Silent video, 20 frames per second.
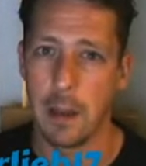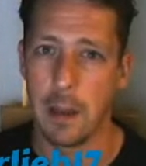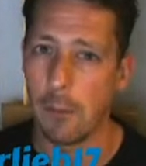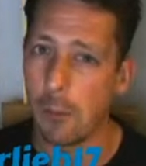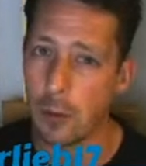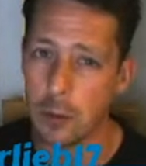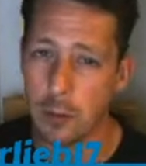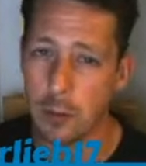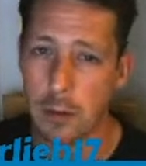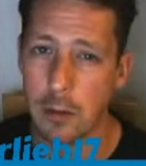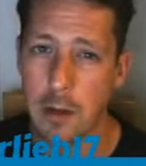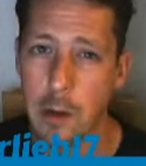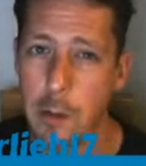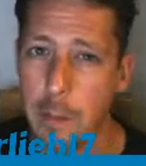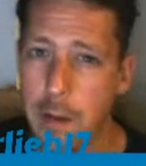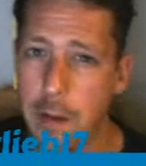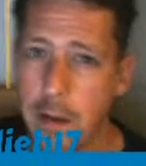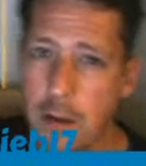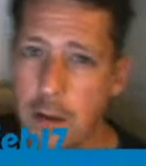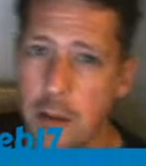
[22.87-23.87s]
And what do I know
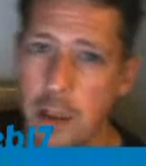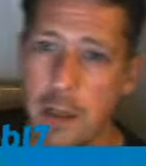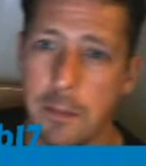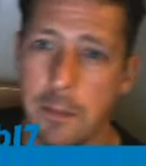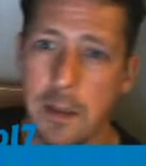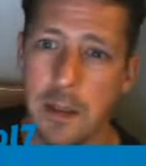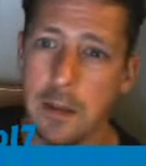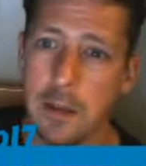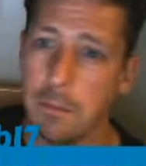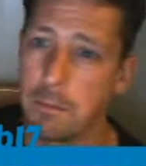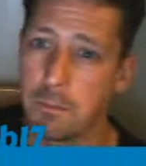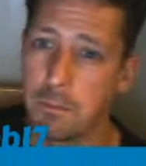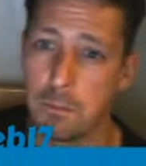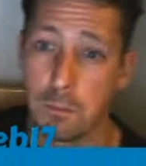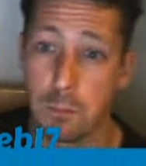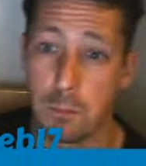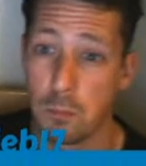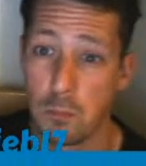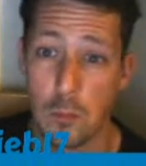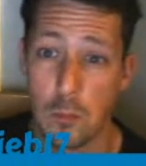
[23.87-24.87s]
about Jamie?
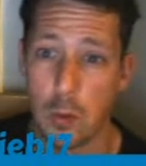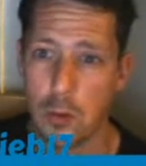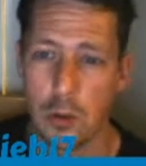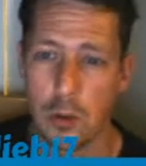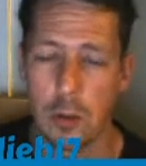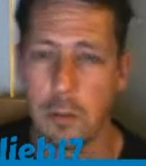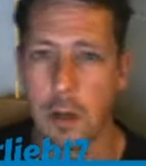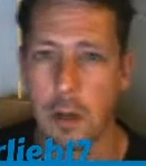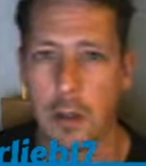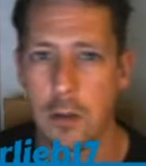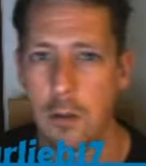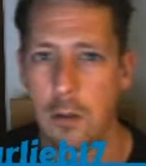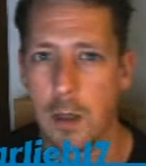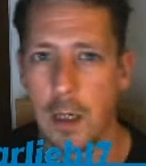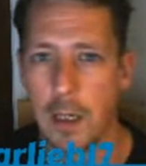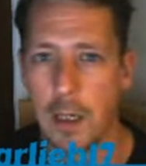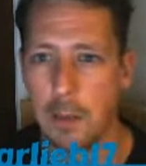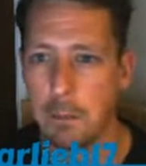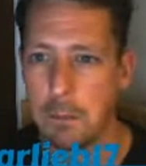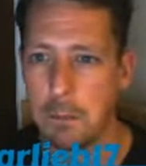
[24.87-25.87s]
Not too much
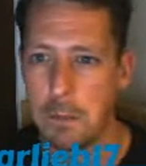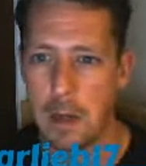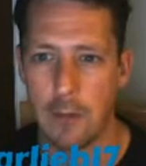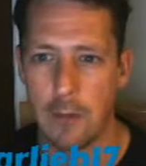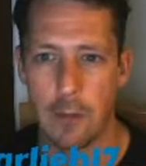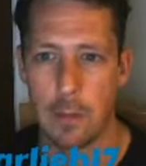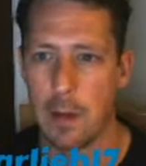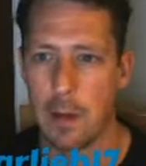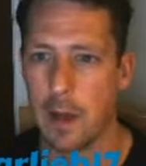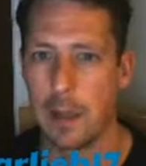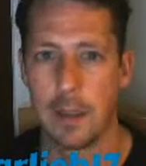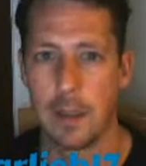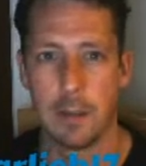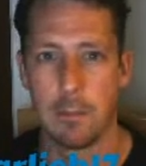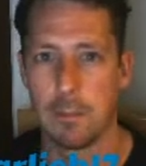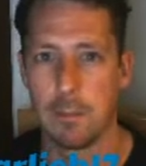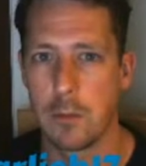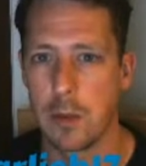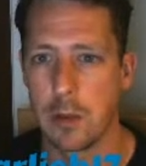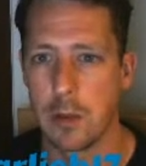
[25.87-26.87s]
really, never played
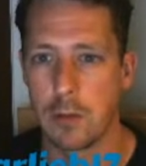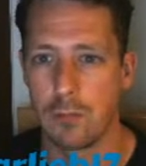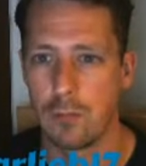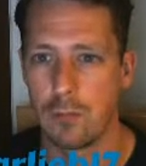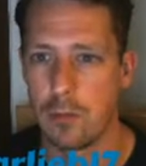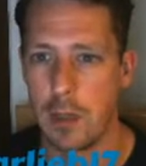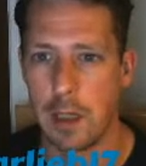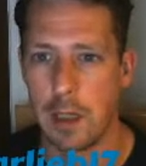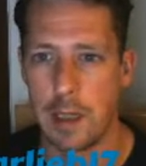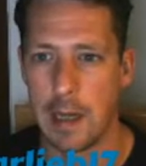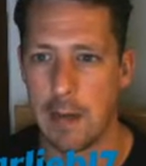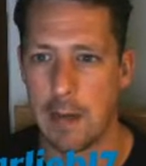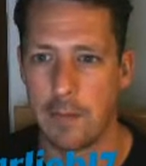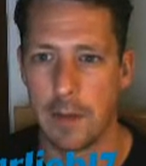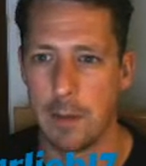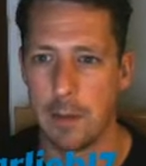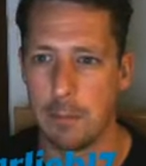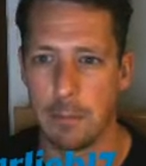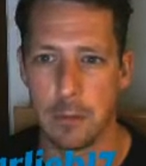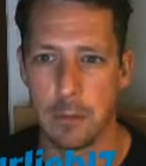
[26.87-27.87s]
him, just really have
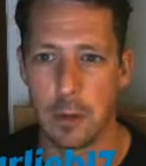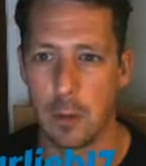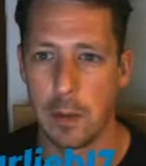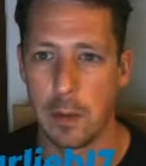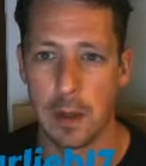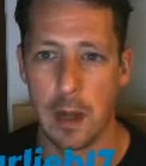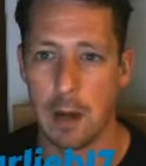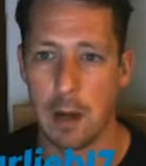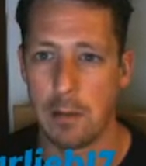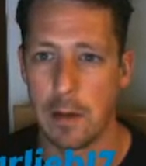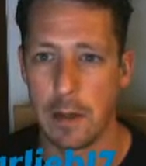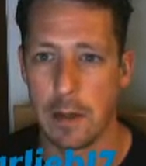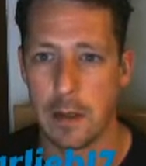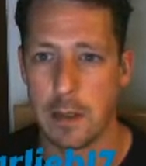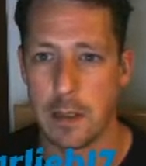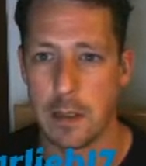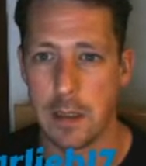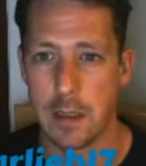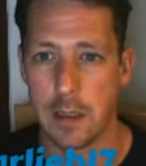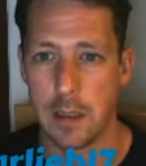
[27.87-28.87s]
him doing
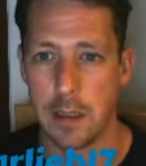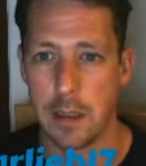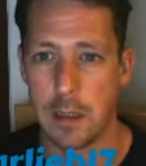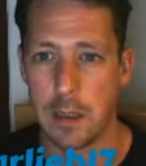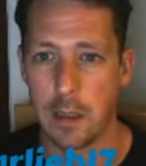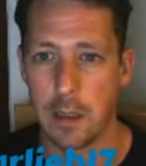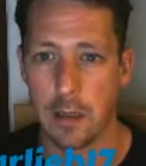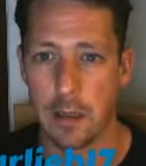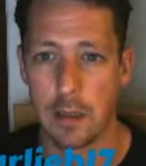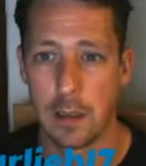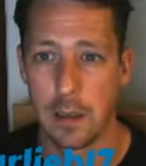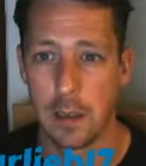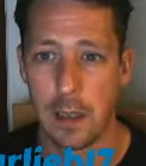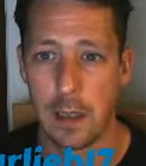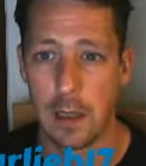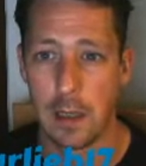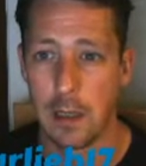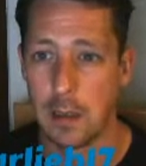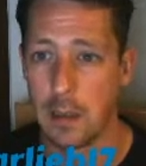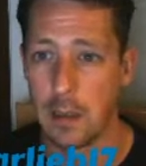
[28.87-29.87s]
codexes in the
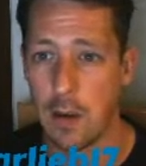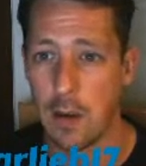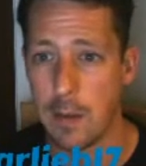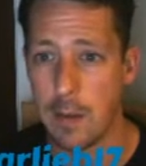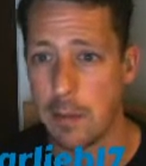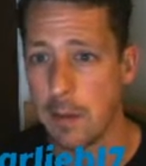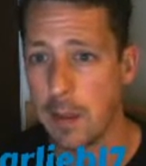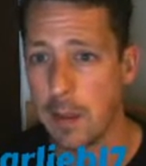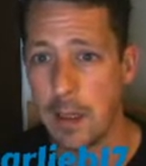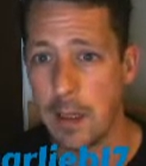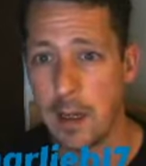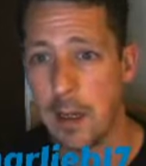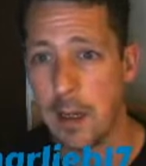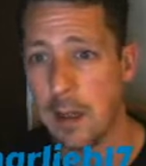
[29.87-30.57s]
library.